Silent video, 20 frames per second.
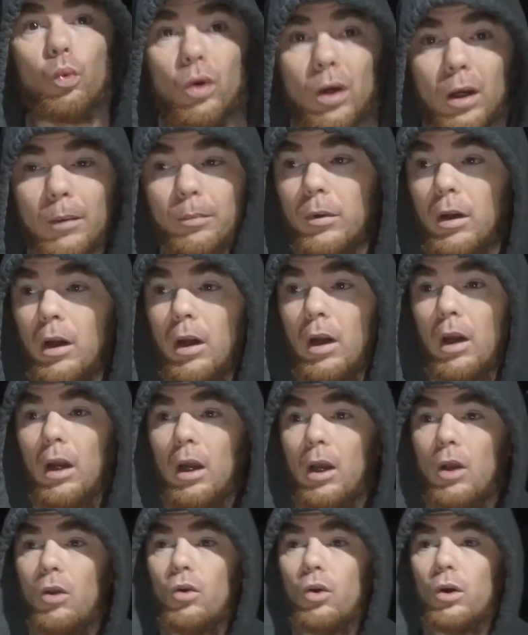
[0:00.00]
ripped.
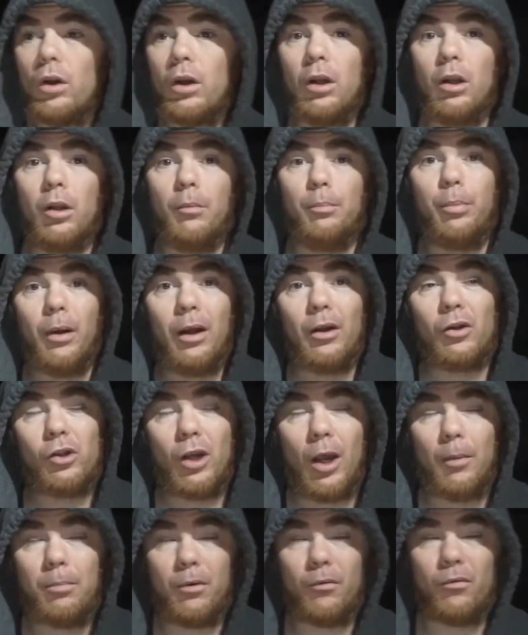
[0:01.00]
He's looking in the best
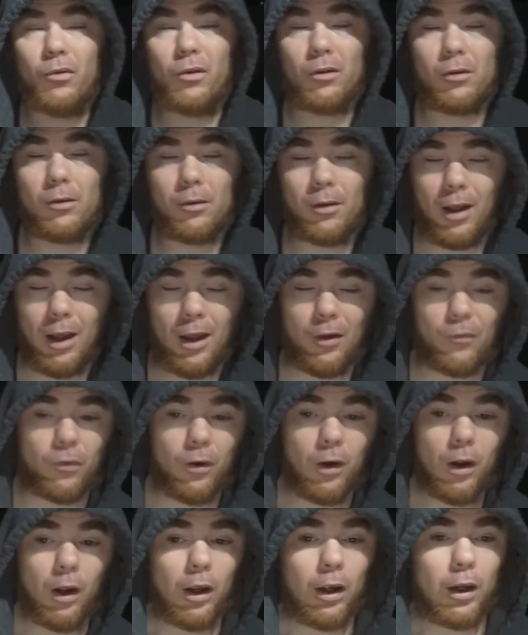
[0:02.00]
shape of his life.
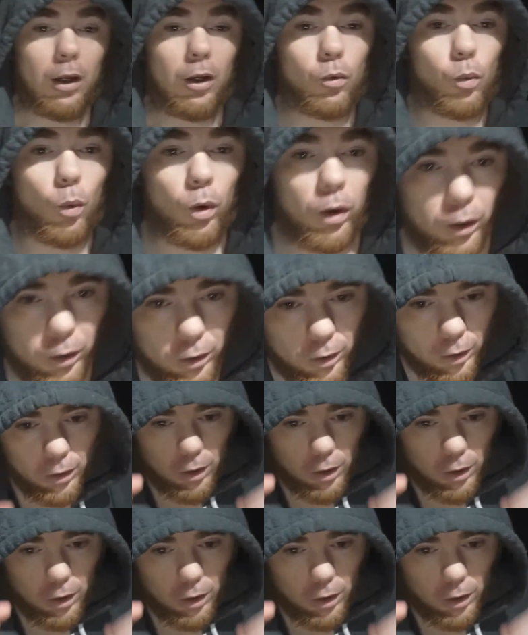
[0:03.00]
He's wanting to